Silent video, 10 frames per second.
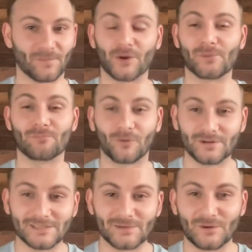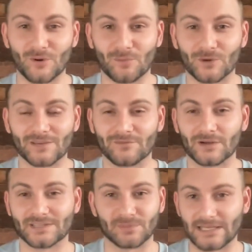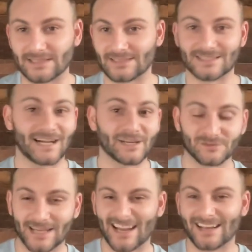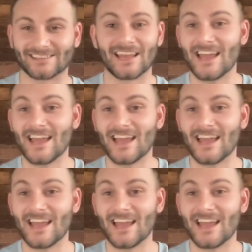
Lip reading: are important to incorporate in various places: title tags,